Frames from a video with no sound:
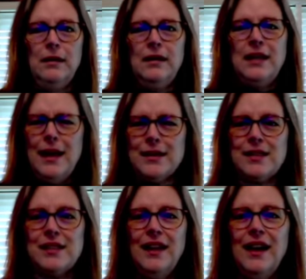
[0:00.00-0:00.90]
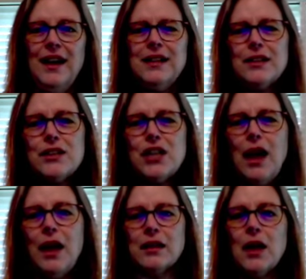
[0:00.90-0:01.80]
Yes, a little
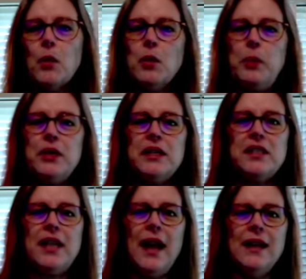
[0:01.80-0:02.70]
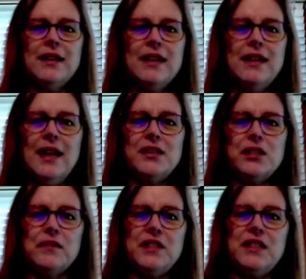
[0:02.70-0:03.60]
child will put its hand in the nest
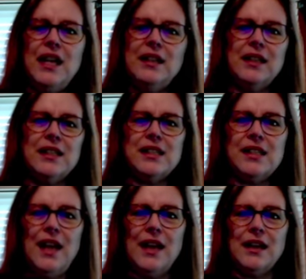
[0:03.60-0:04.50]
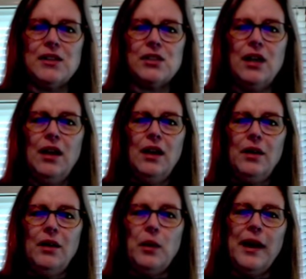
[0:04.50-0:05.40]
of deadly snakes
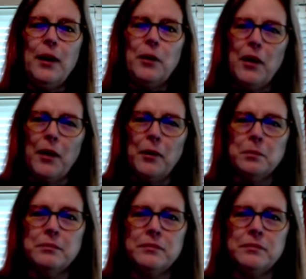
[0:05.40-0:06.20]
without harm.